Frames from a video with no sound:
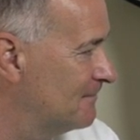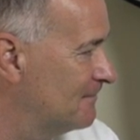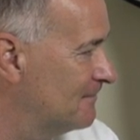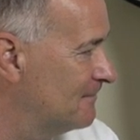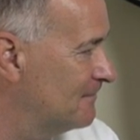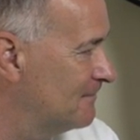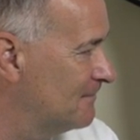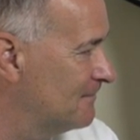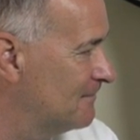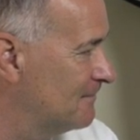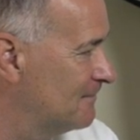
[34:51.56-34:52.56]

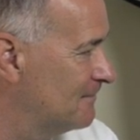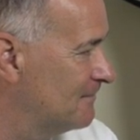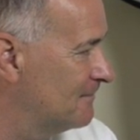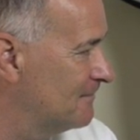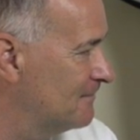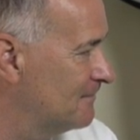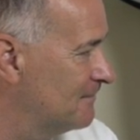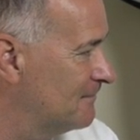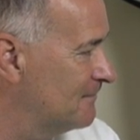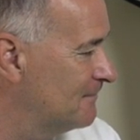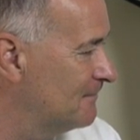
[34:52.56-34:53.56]

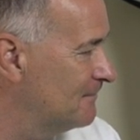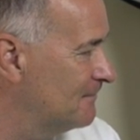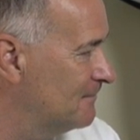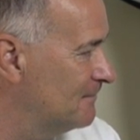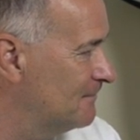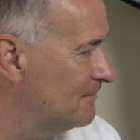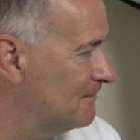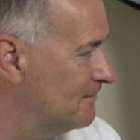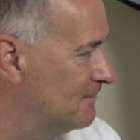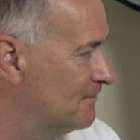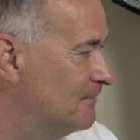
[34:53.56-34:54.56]

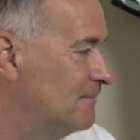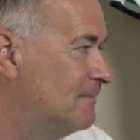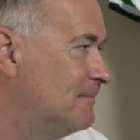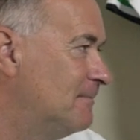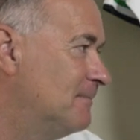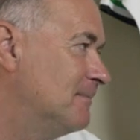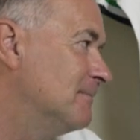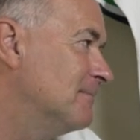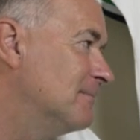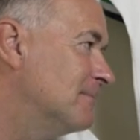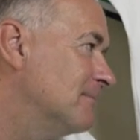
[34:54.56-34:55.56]
(not speaking)